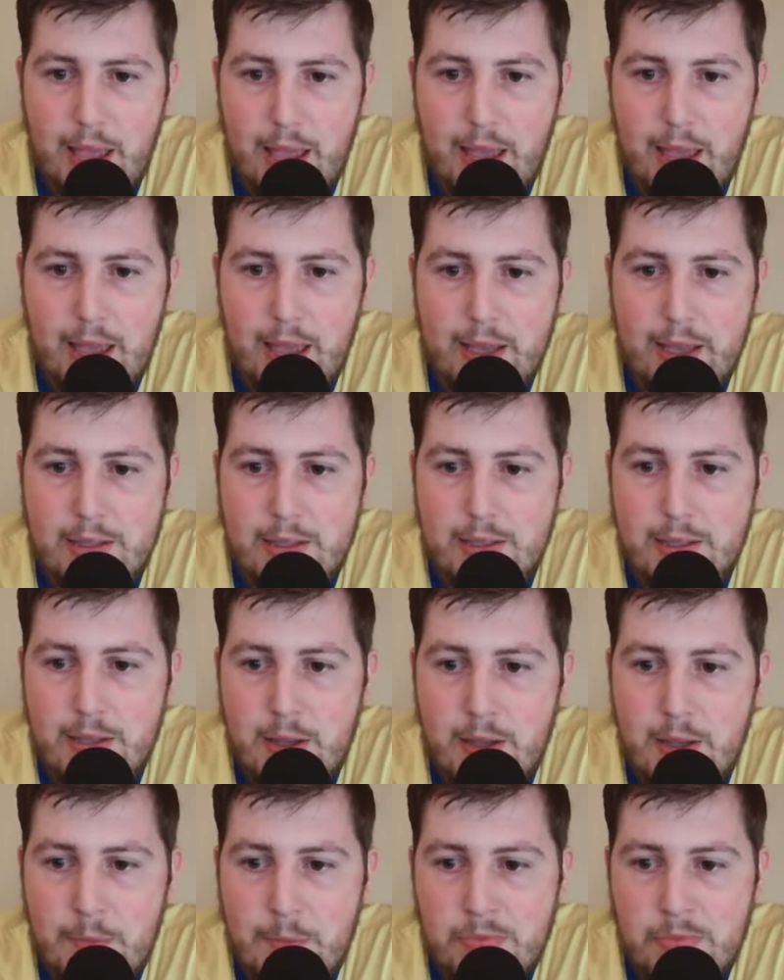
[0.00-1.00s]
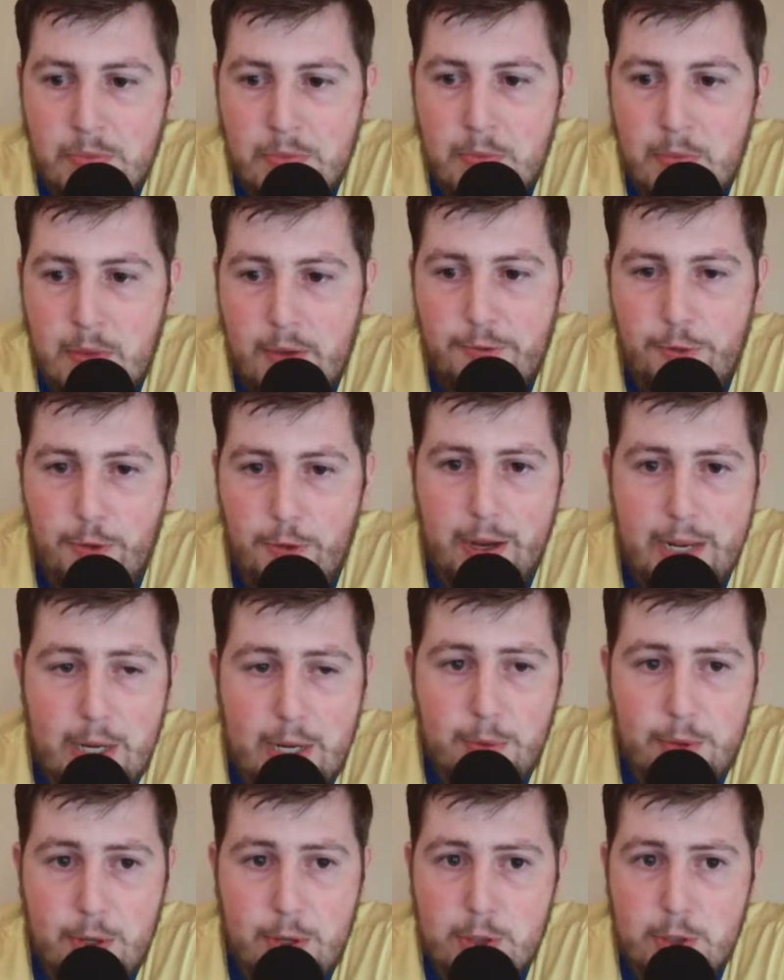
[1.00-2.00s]
And for
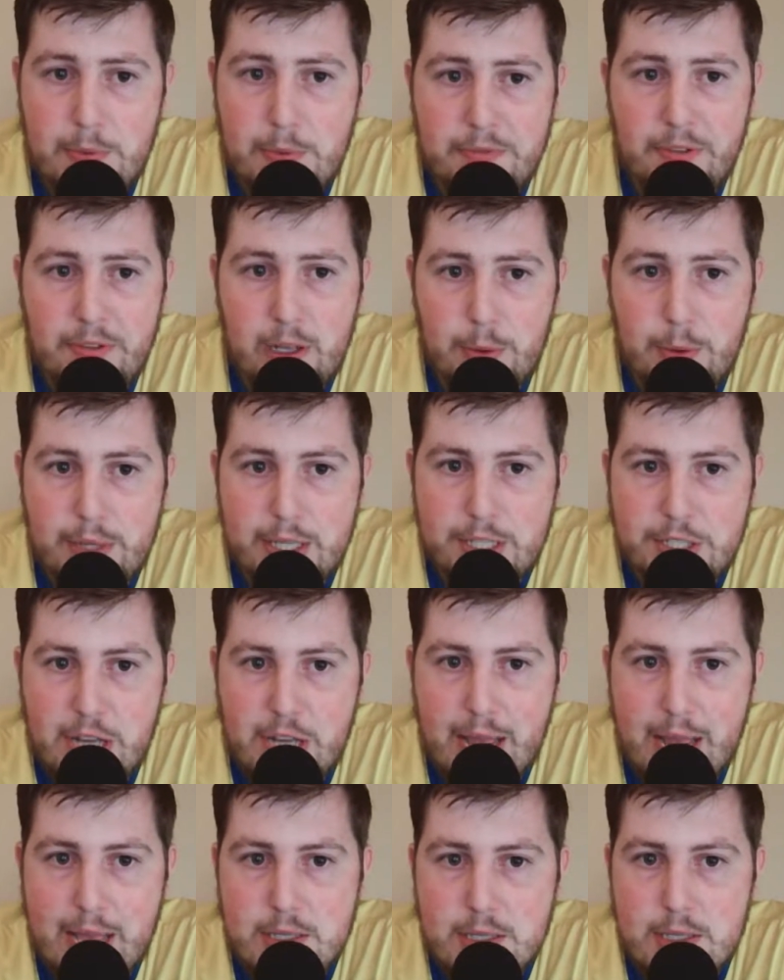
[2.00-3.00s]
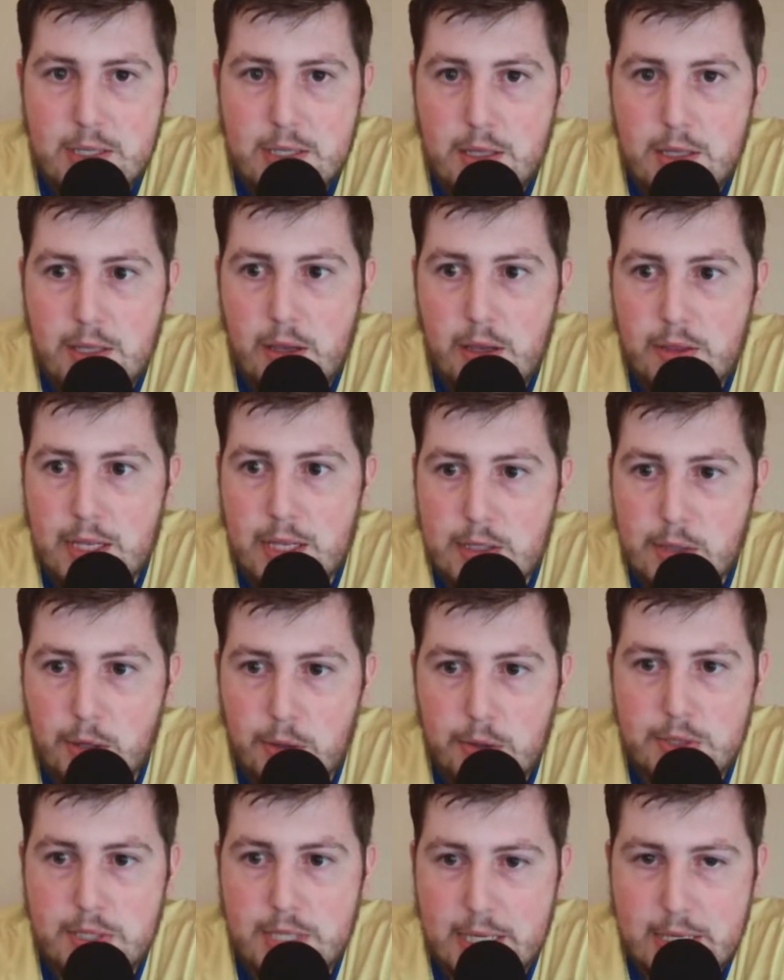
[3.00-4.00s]
anyone who's been following the Jazz this
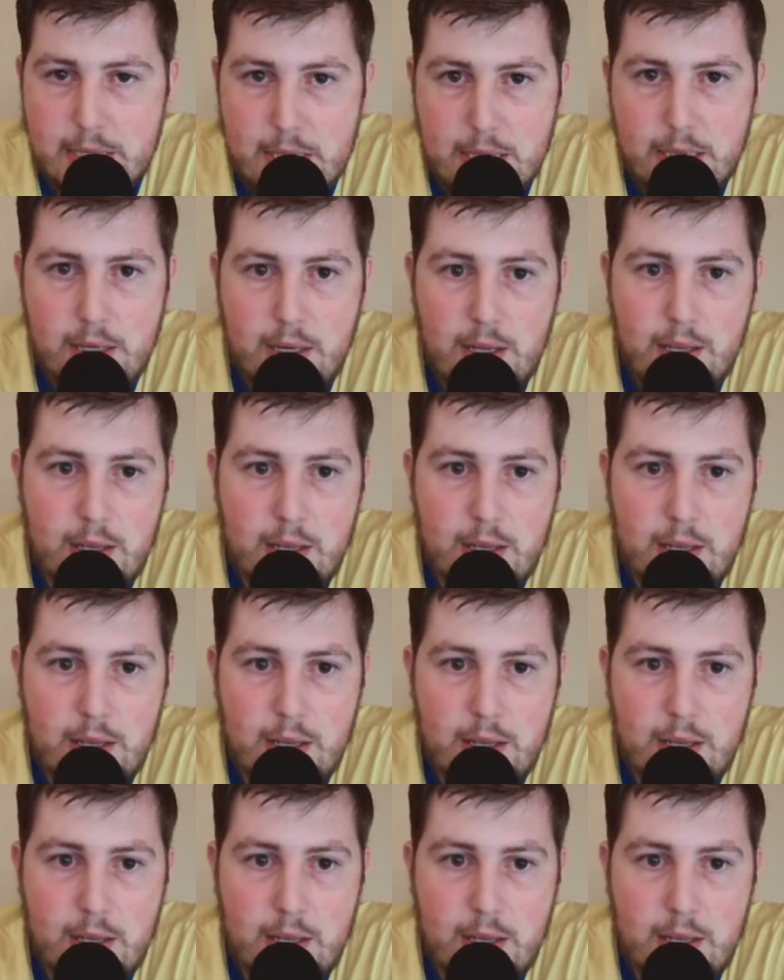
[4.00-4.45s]
whole season,